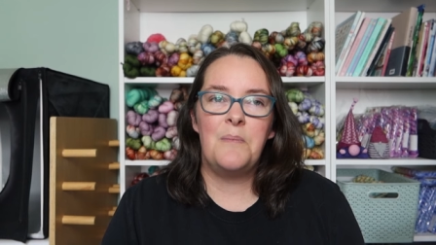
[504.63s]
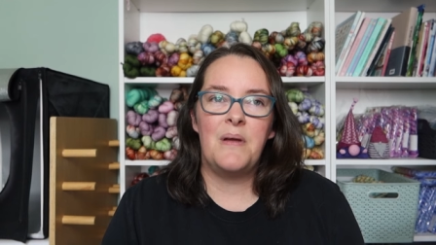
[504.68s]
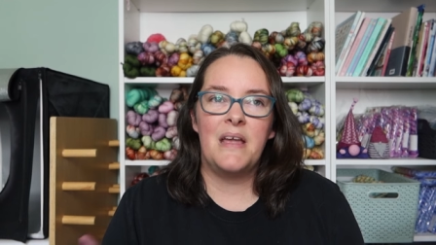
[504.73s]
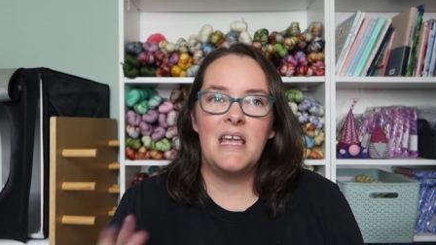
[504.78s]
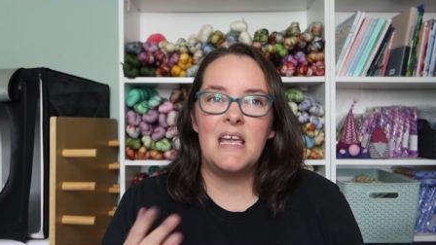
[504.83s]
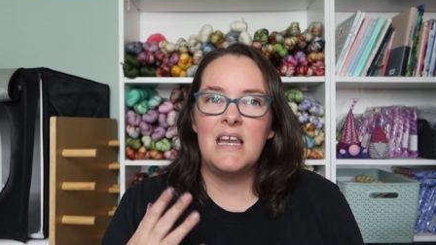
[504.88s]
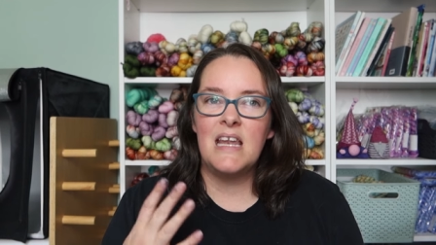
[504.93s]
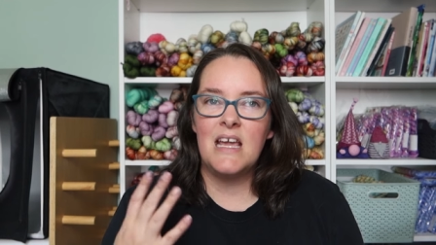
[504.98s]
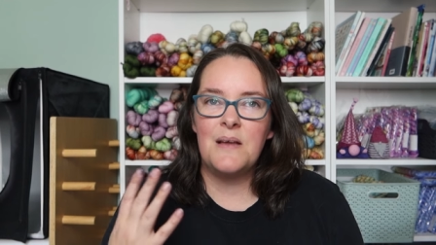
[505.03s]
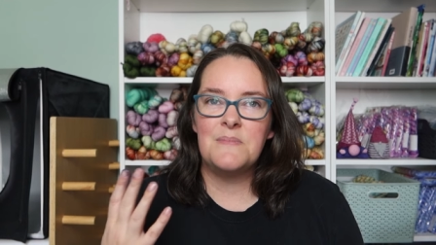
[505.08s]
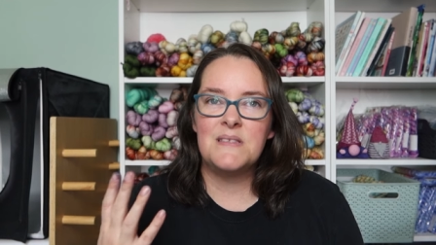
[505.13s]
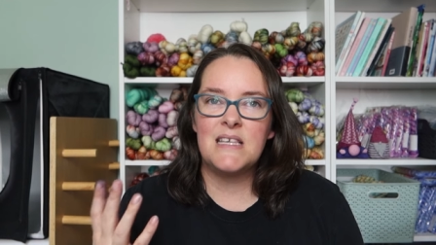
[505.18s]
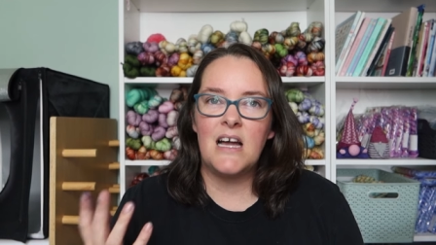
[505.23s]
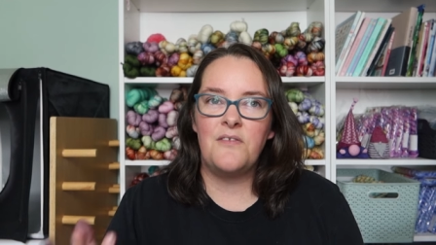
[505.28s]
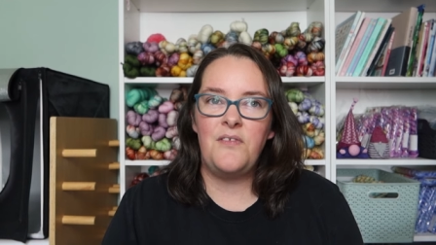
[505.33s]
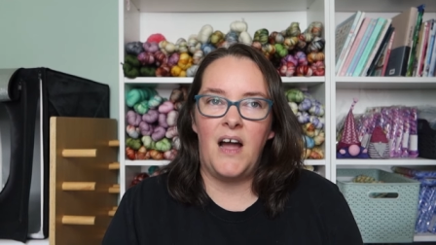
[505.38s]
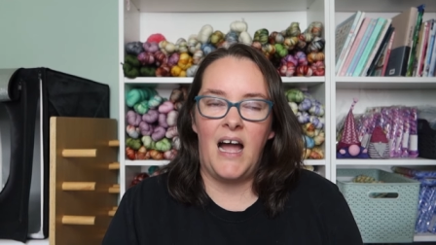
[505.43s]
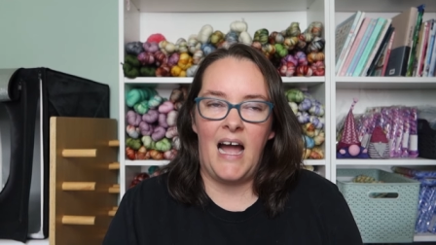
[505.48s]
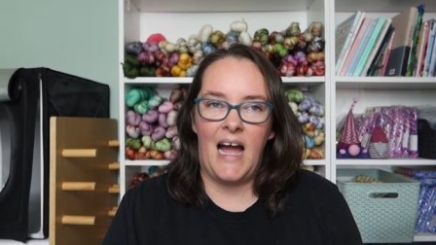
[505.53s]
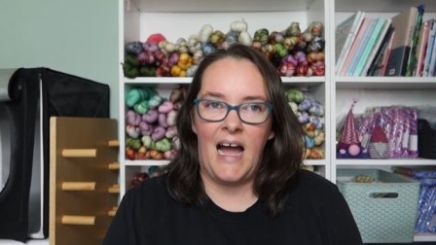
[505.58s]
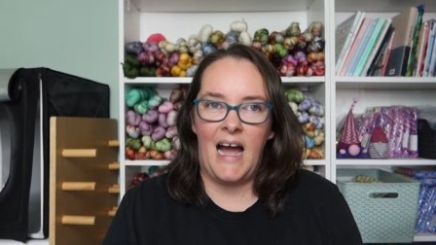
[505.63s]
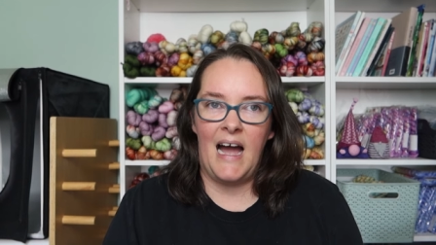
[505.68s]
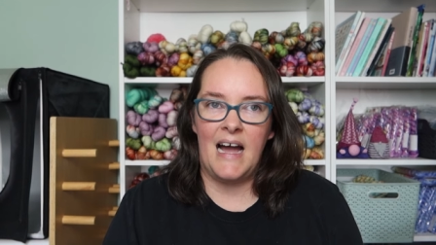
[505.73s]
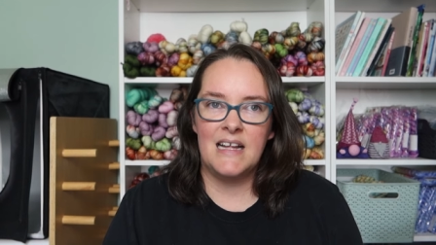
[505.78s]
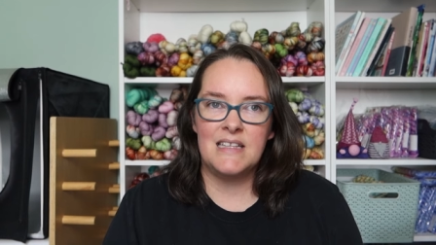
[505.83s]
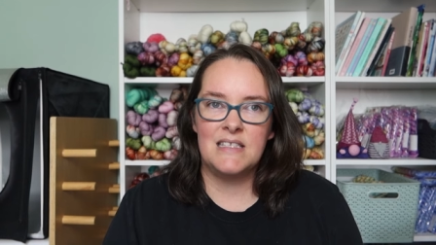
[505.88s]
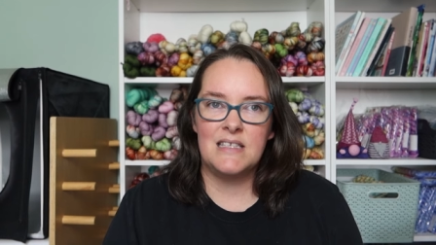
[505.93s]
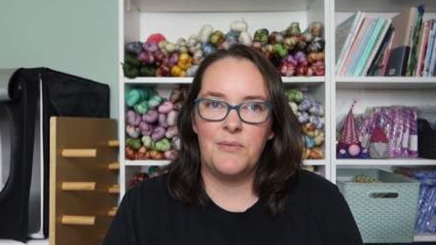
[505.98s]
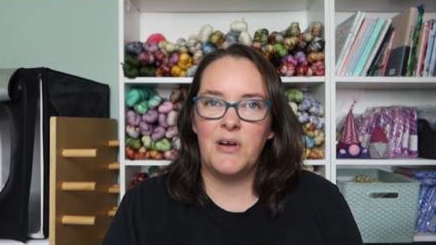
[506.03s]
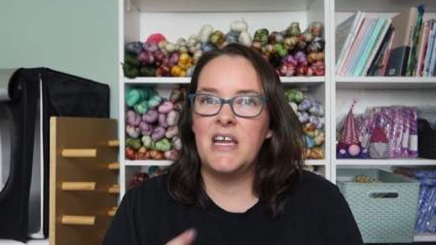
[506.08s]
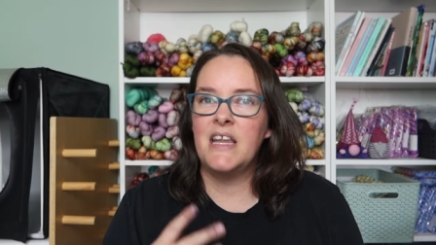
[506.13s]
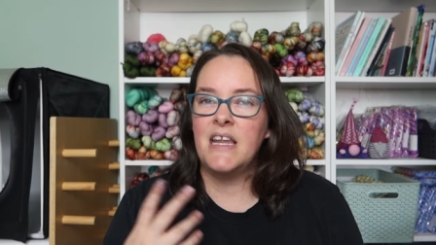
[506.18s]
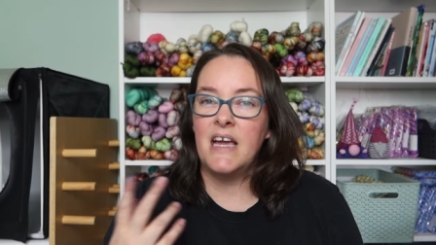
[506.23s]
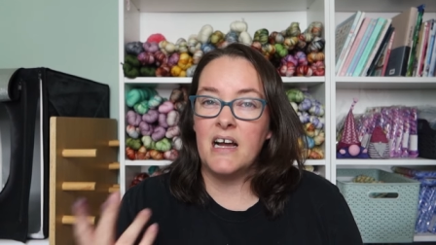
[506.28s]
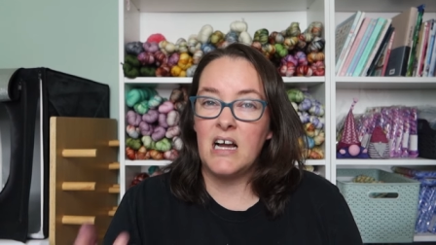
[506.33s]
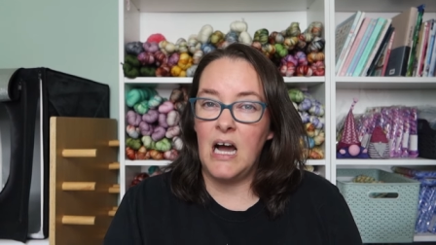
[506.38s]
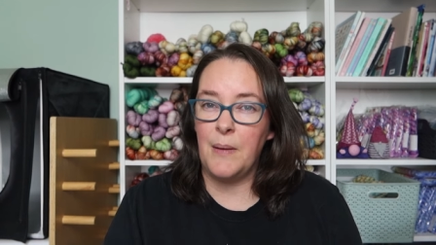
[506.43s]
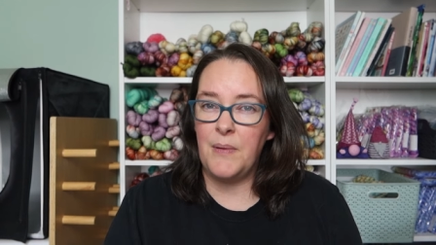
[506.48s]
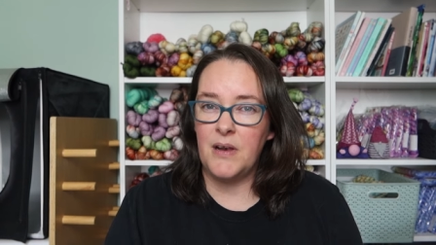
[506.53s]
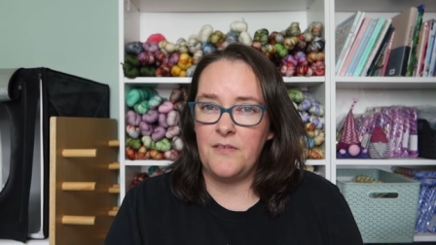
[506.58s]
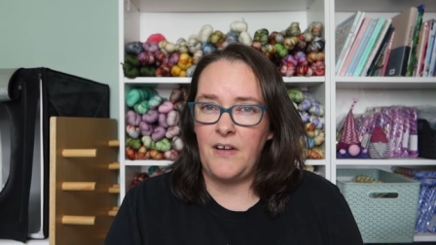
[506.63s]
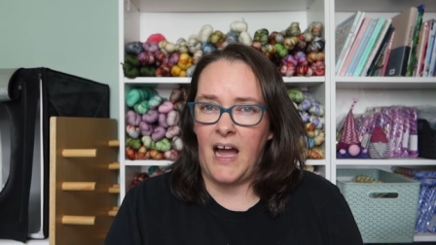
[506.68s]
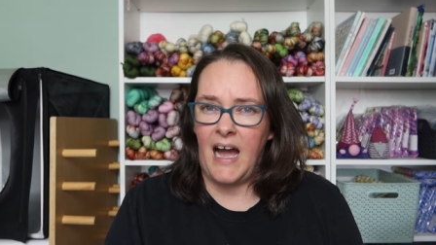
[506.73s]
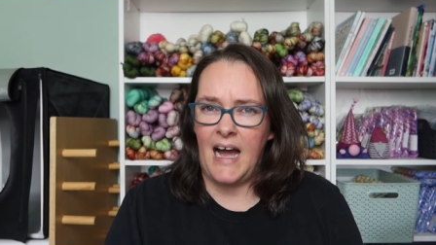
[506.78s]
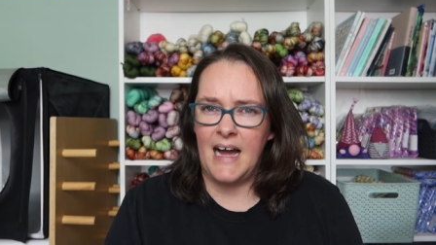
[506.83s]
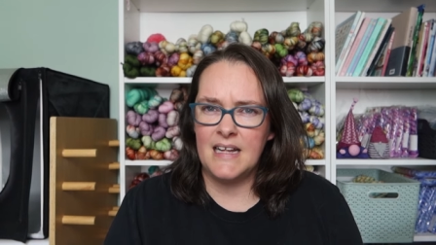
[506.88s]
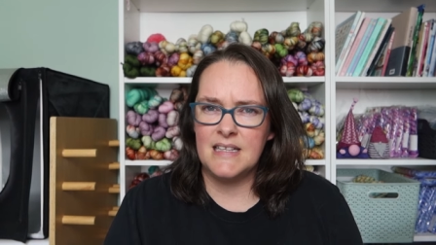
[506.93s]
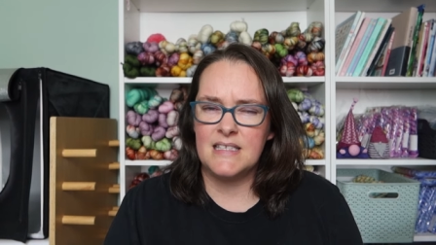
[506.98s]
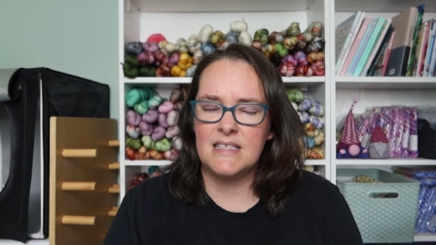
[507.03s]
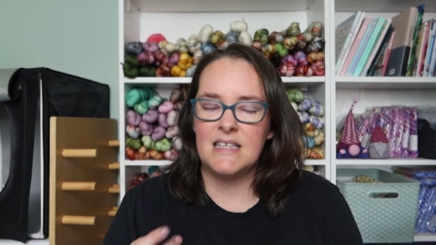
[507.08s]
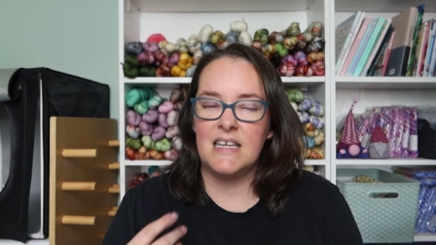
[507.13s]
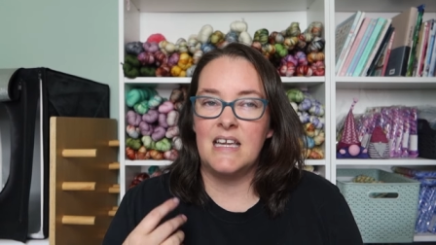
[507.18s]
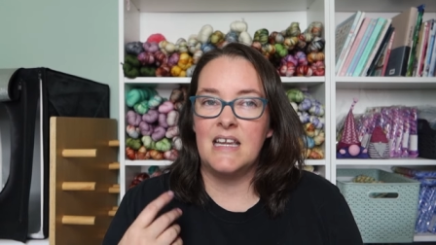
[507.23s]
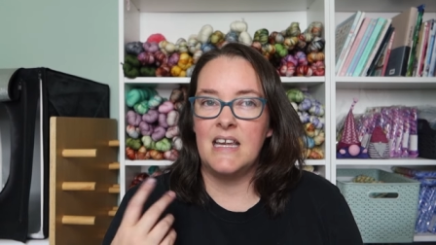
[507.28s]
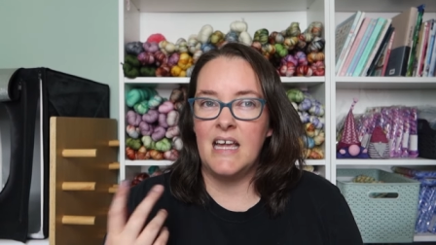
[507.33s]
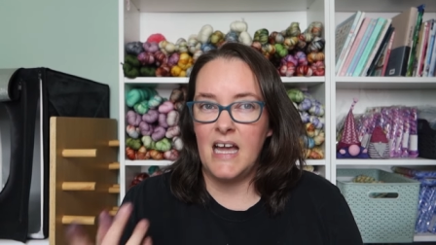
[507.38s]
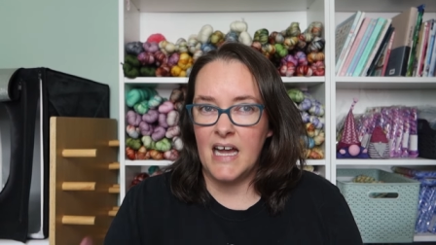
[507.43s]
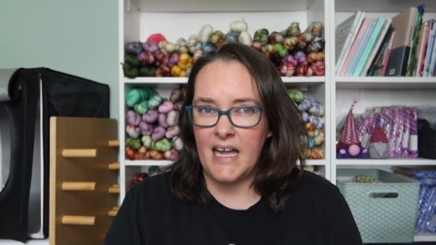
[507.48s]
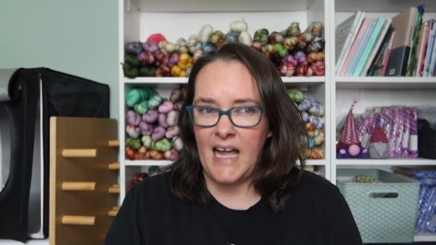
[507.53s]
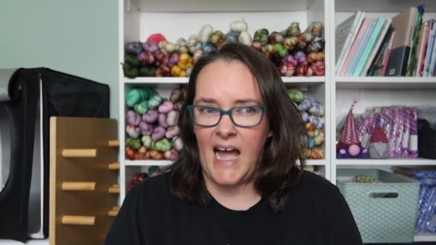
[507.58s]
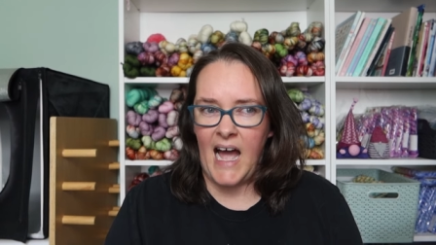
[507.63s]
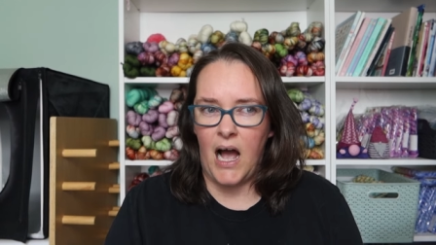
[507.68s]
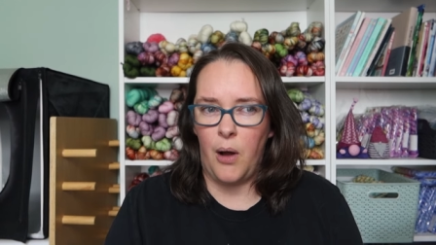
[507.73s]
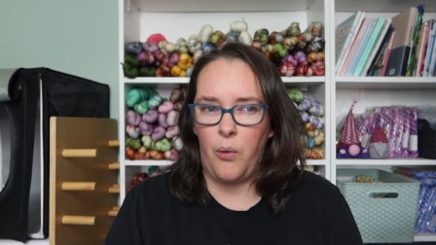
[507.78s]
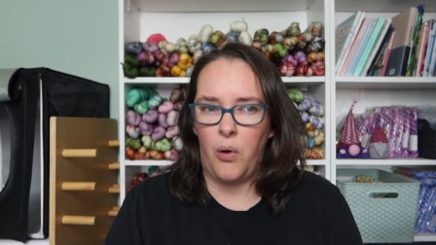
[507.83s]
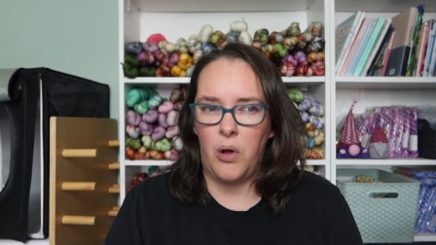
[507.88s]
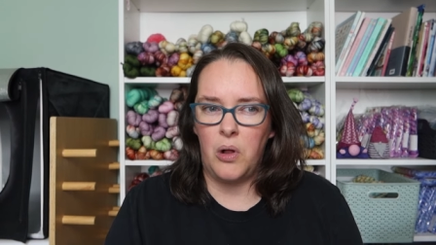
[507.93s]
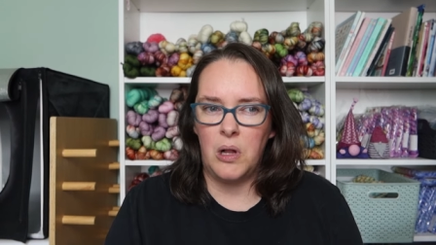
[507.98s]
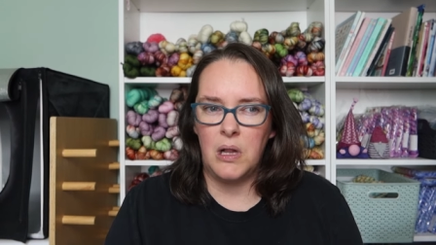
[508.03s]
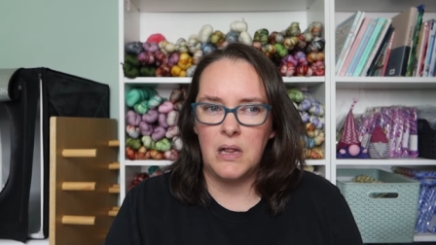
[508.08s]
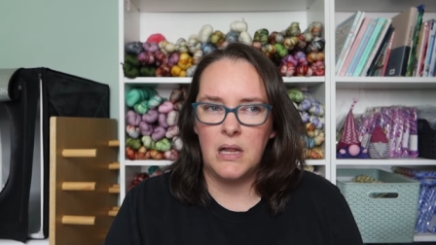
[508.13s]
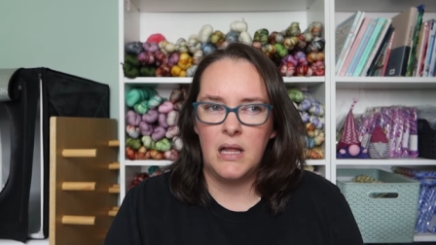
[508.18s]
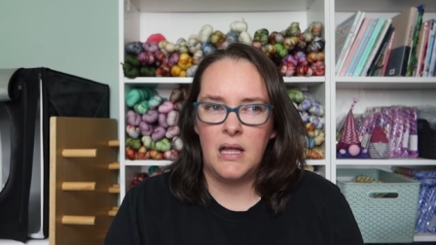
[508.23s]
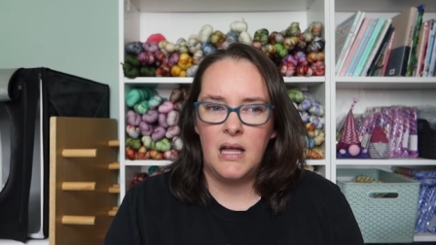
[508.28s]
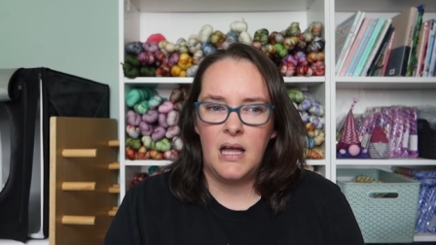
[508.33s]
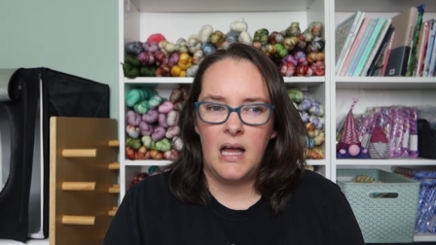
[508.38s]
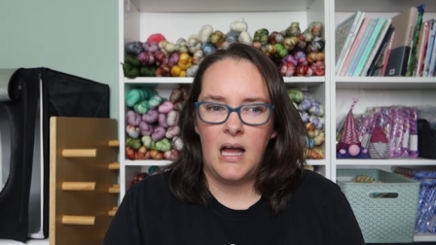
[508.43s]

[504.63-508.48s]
He knit himself a hat. Well, he knit a couple of hats. He knit a cowl.